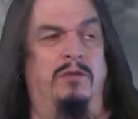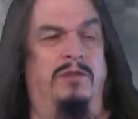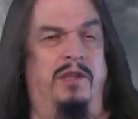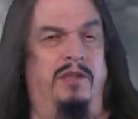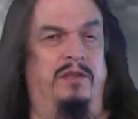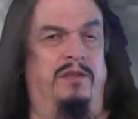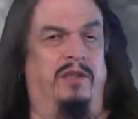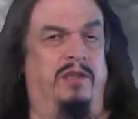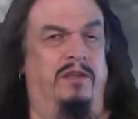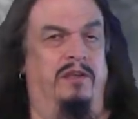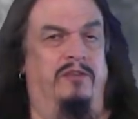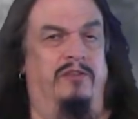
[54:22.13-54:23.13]
You think the
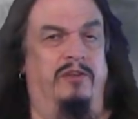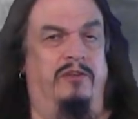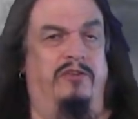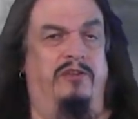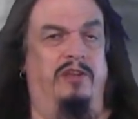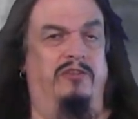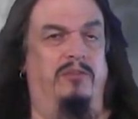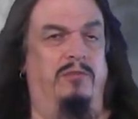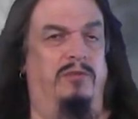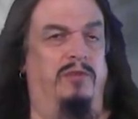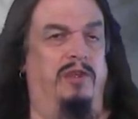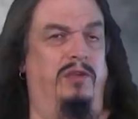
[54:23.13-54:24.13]
diagnostic
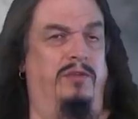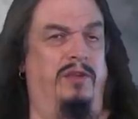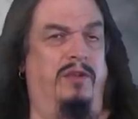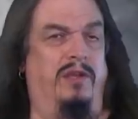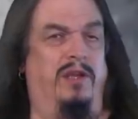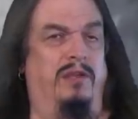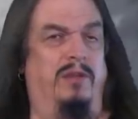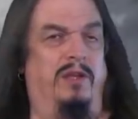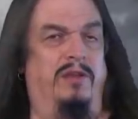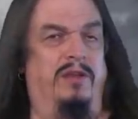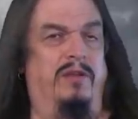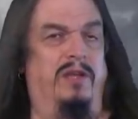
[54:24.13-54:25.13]
distinction between eutherian and
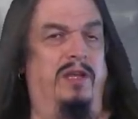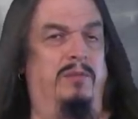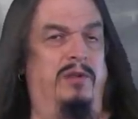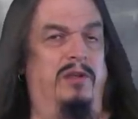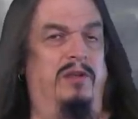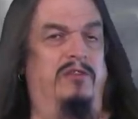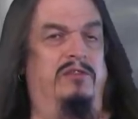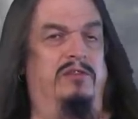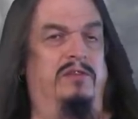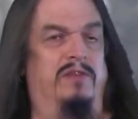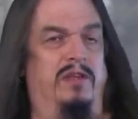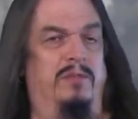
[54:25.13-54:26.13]
metatherian
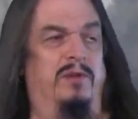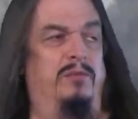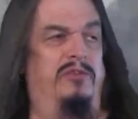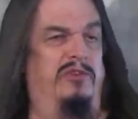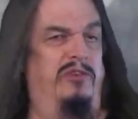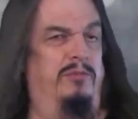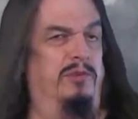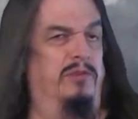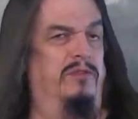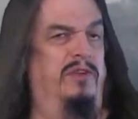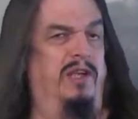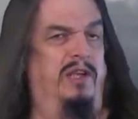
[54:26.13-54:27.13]
embryological development was
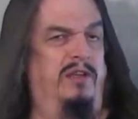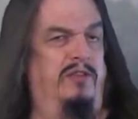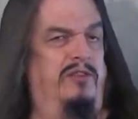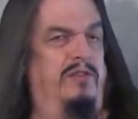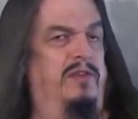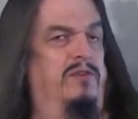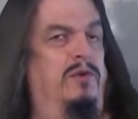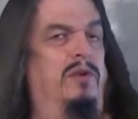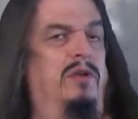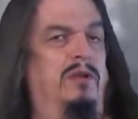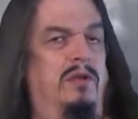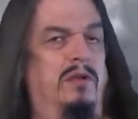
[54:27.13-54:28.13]
disproved in eighteen
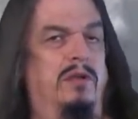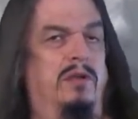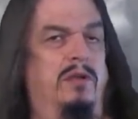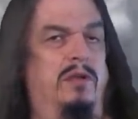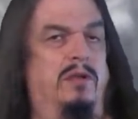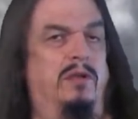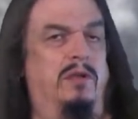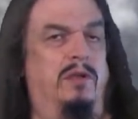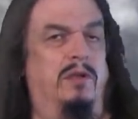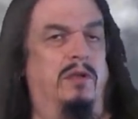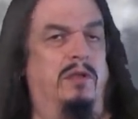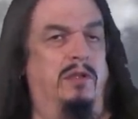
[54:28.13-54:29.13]
seventy-four?
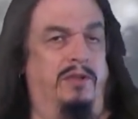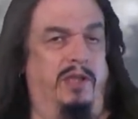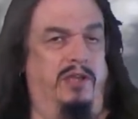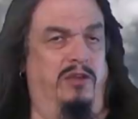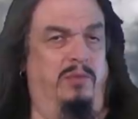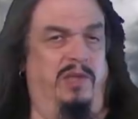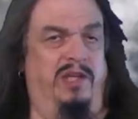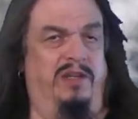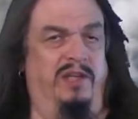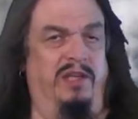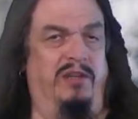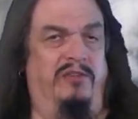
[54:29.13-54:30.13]
You think your
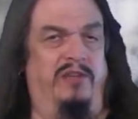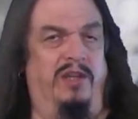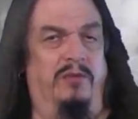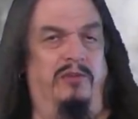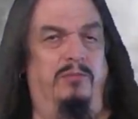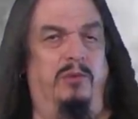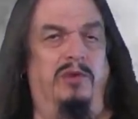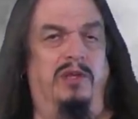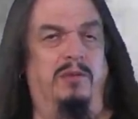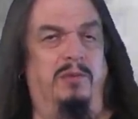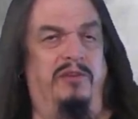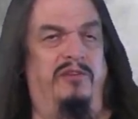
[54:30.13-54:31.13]
buddy Dingus there was
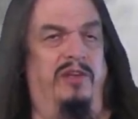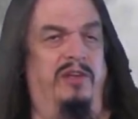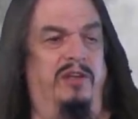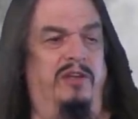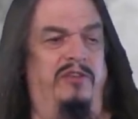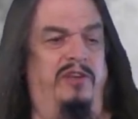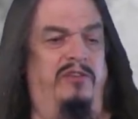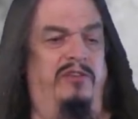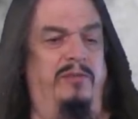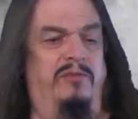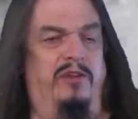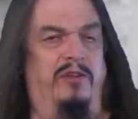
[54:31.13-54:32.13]
born in a placenta? Because he
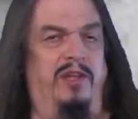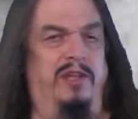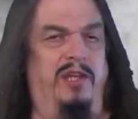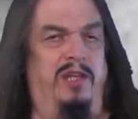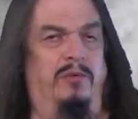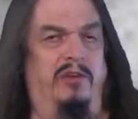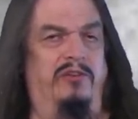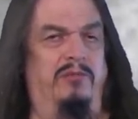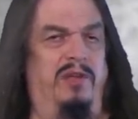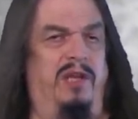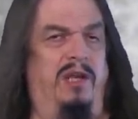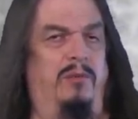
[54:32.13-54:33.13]
seems to think that he
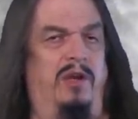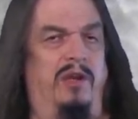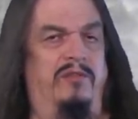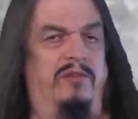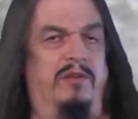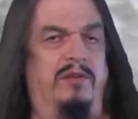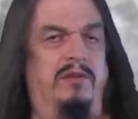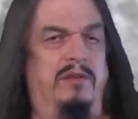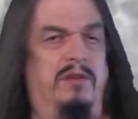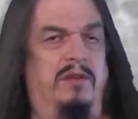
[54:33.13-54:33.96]
wasn't, but I was.